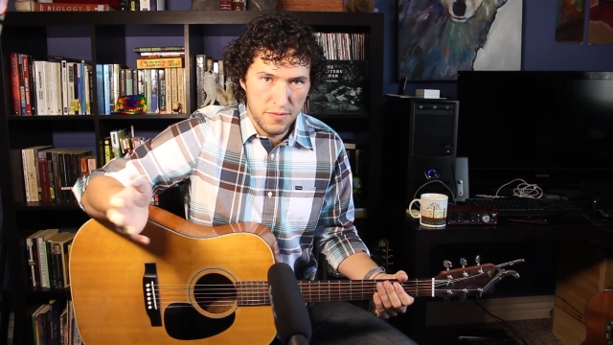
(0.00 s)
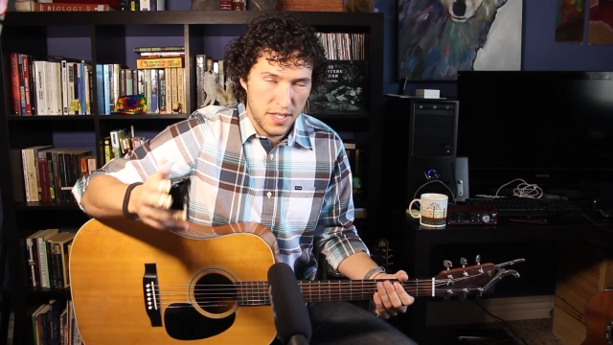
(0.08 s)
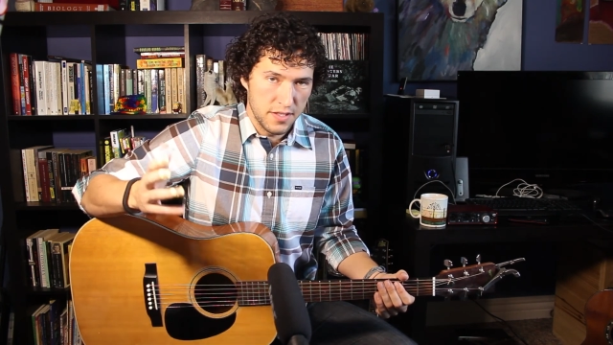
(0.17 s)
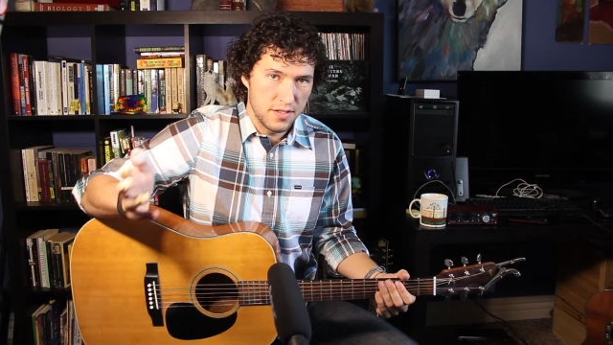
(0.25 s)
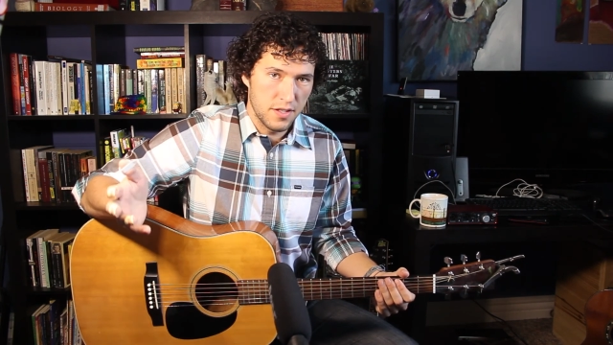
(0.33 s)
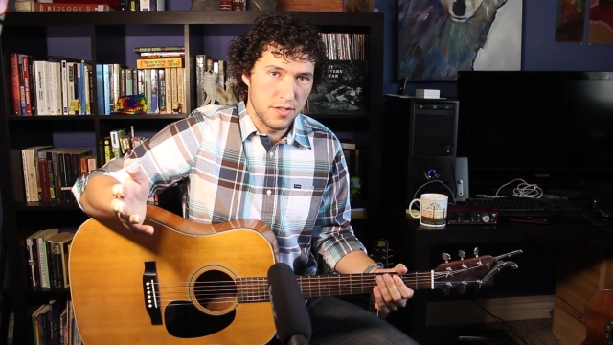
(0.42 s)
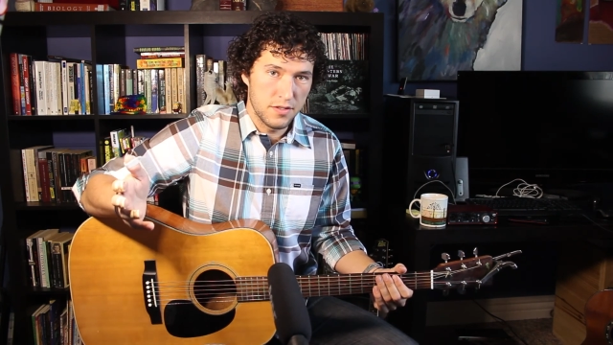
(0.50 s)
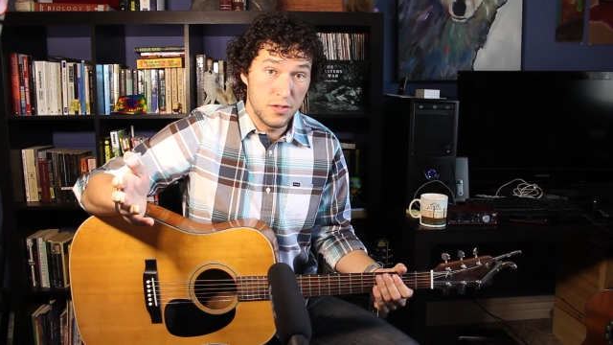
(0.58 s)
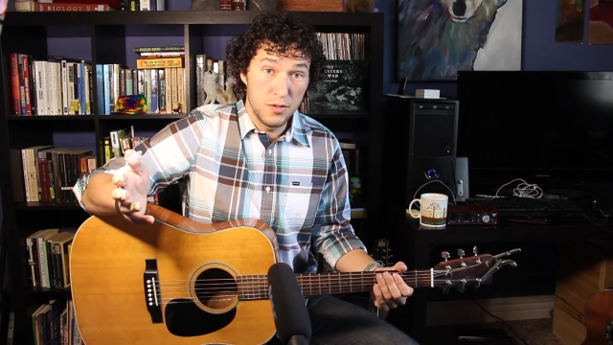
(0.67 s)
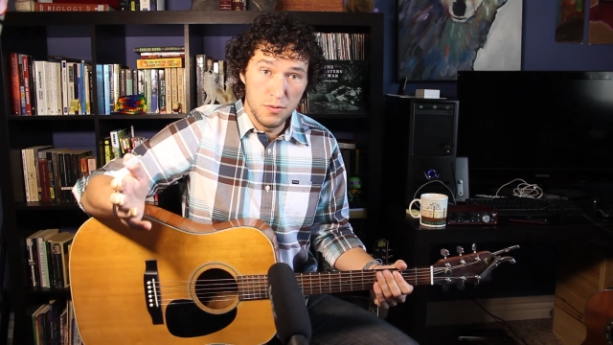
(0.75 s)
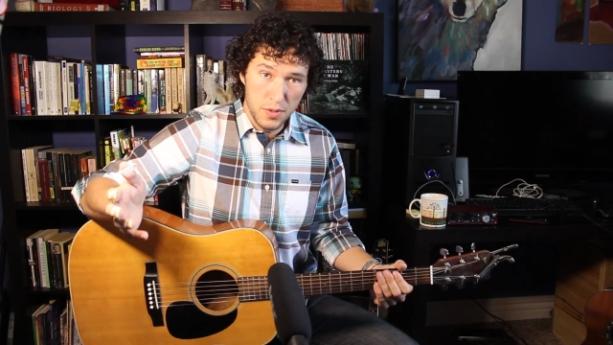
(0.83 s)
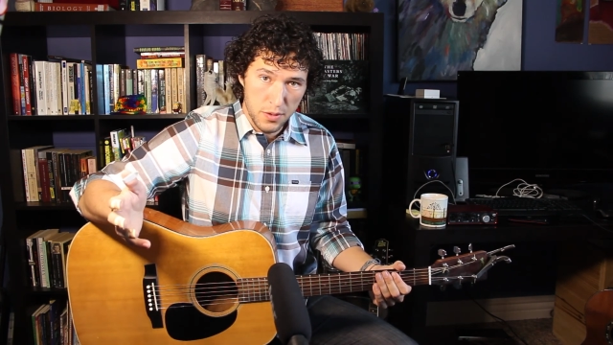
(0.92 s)
Find songs that
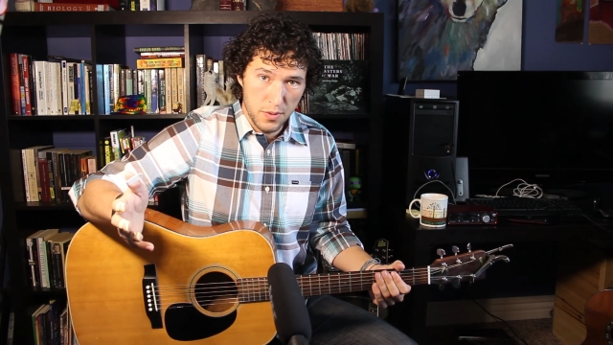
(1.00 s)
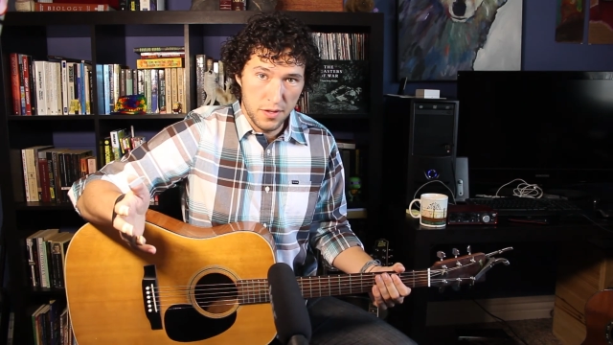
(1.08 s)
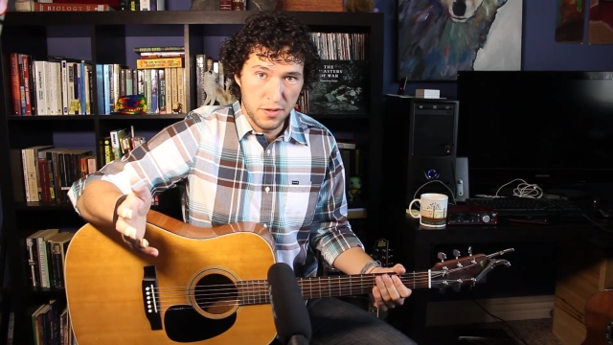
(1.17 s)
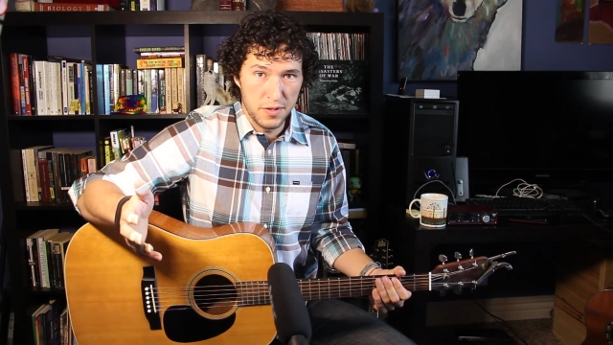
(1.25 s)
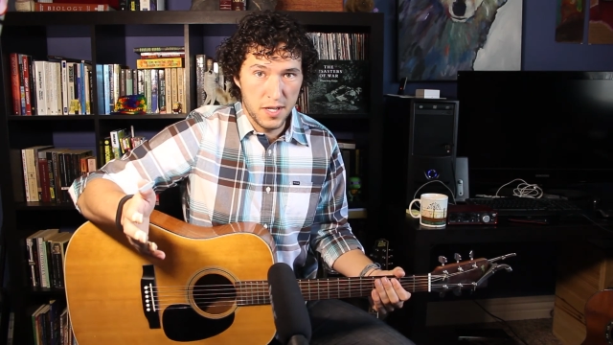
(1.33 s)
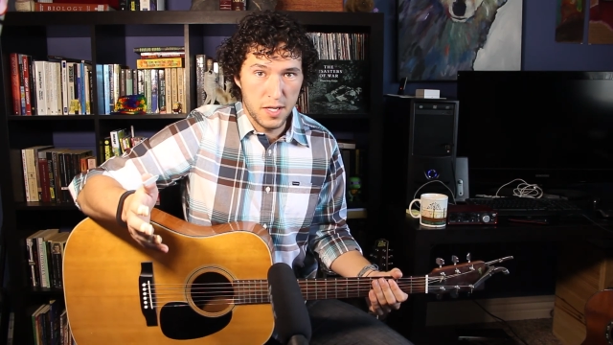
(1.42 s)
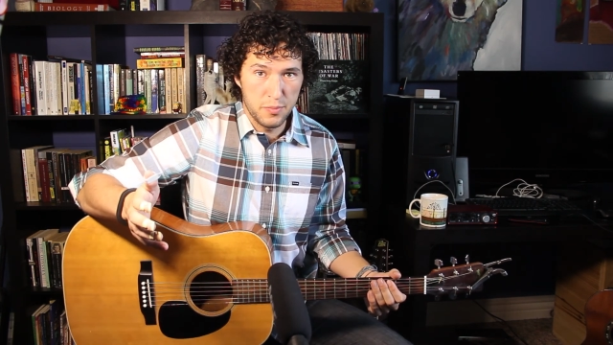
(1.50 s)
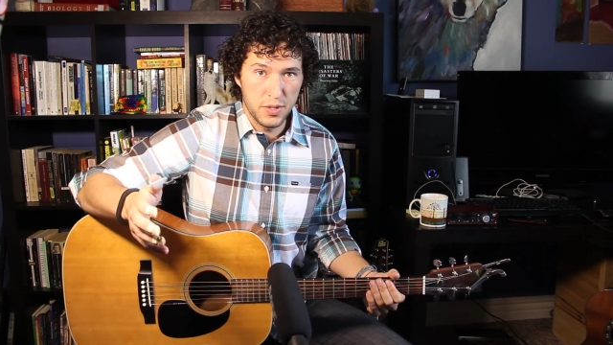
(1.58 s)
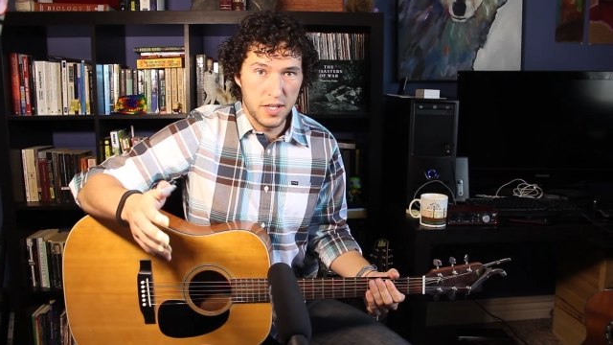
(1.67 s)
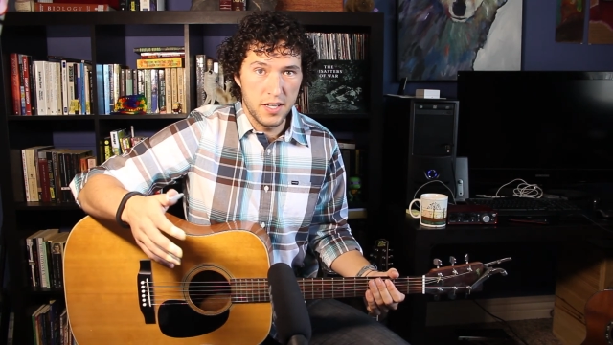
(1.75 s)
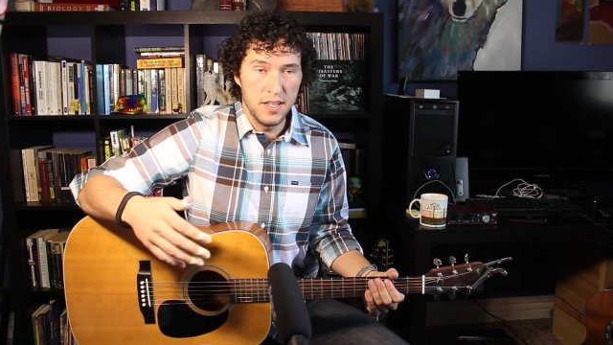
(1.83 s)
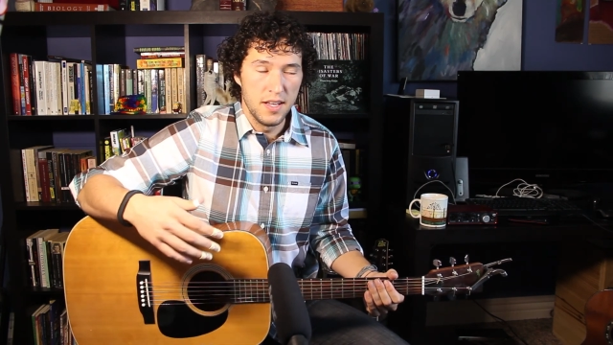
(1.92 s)
you really want to learn how to
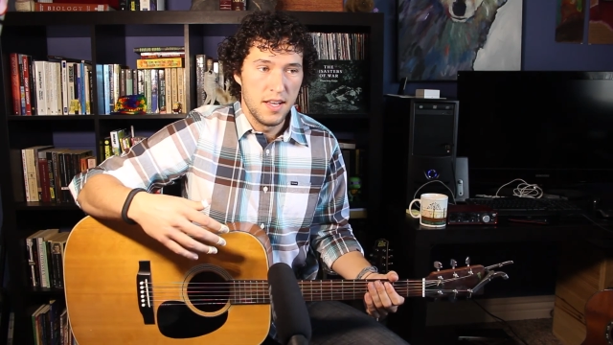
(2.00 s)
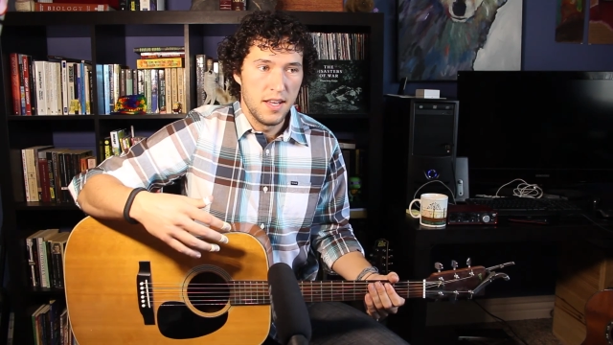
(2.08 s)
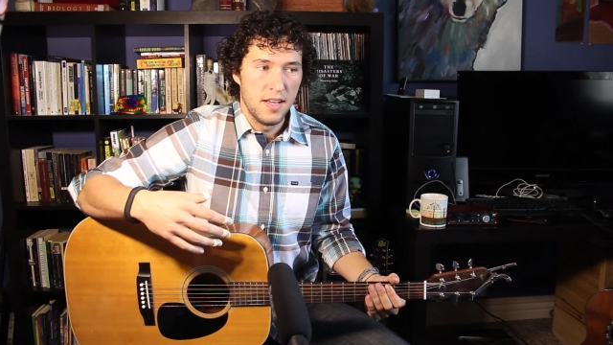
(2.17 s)
play,